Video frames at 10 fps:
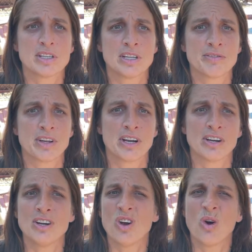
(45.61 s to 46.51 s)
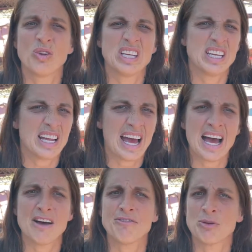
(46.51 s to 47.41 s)
If they're only eat
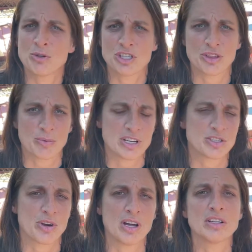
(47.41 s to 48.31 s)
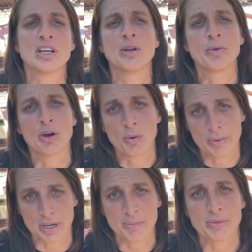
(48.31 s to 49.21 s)
half, then we shut the restaurant and then we
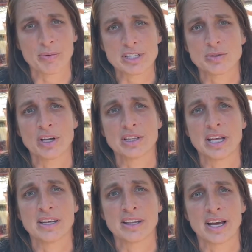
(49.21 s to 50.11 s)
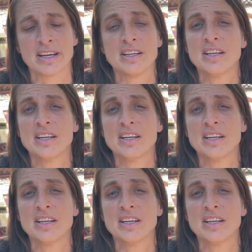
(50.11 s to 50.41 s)
open up the restaurant at the end of the night.